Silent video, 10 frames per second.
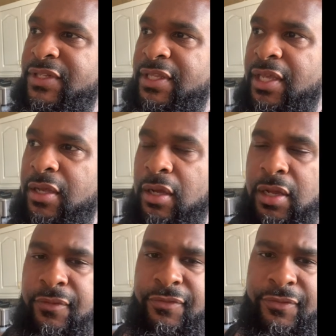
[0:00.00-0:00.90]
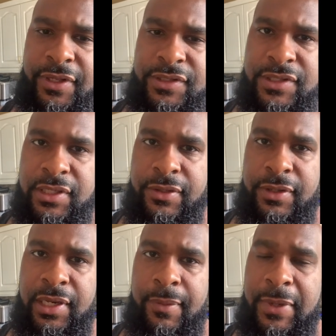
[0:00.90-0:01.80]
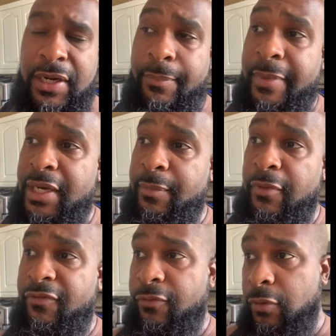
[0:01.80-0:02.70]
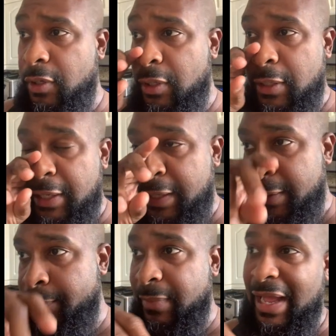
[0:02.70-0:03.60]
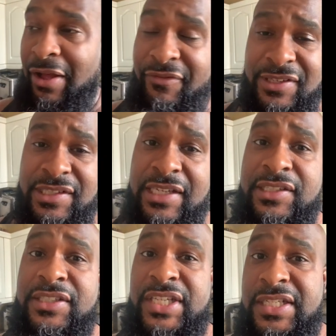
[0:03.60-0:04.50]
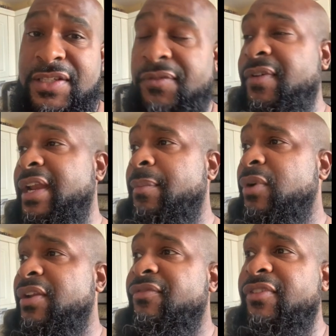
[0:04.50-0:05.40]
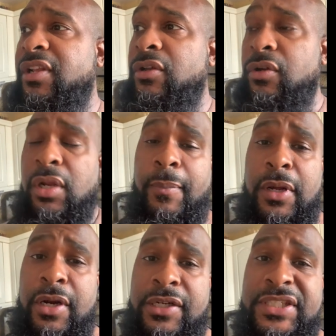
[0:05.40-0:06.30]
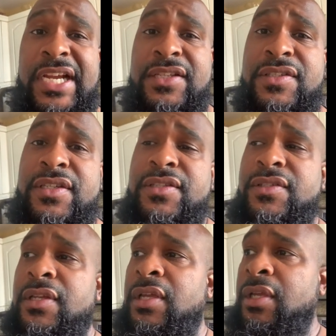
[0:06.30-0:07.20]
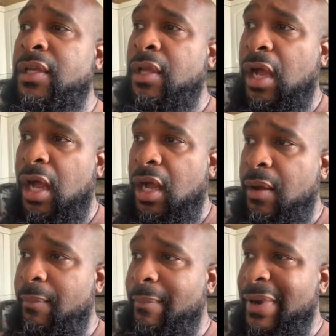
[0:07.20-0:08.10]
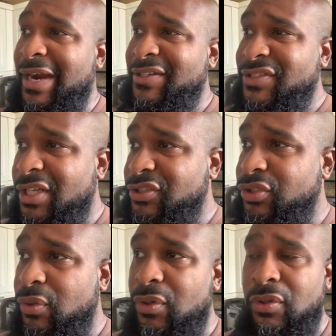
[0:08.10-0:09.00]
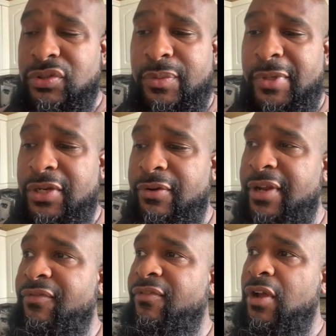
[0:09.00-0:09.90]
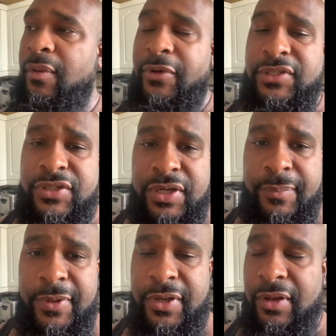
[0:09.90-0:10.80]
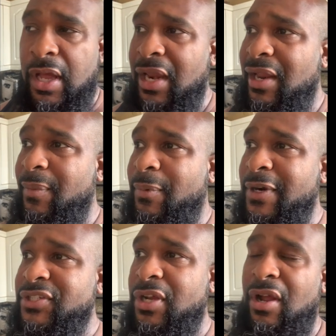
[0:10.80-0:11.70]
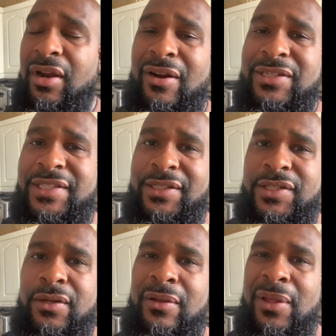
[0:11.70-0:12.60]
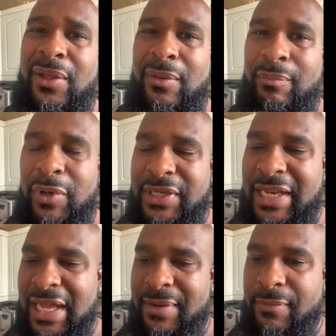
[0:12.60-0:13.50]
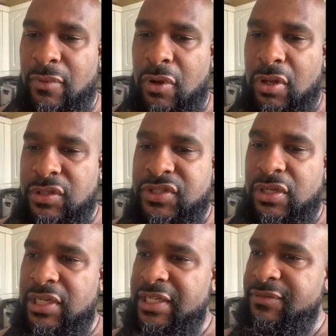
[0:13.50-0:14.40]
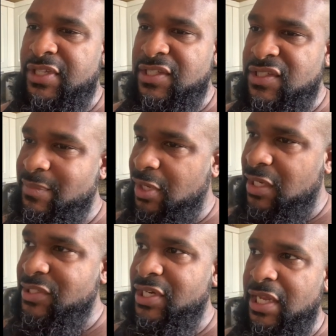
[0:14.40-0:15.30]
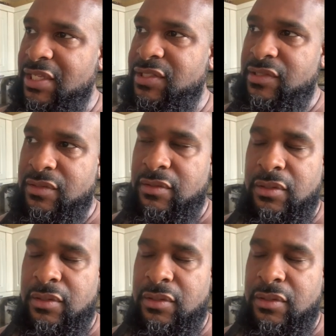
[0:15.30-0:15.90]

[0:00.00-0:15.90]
kick off, it's literally about a minute before. Obviously, as a Chelsea fan, I'm going to feel good about our chances. Arsenal don't look to be in great form. There's going to be a lot of pressure on Arteta. But that also leaves a small chance